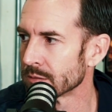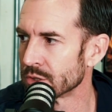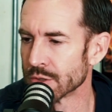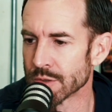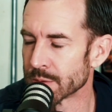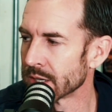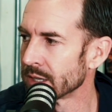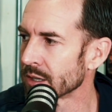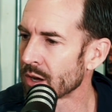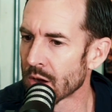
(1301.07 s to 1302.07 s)
jewelry
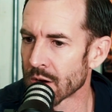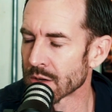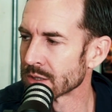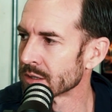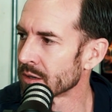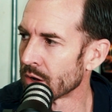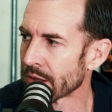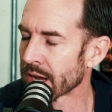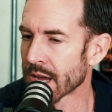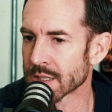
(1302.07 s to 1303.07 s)
and cars and all
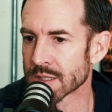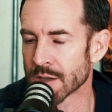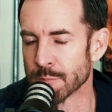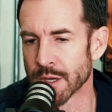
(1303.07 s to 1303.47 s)
that kind of stuff.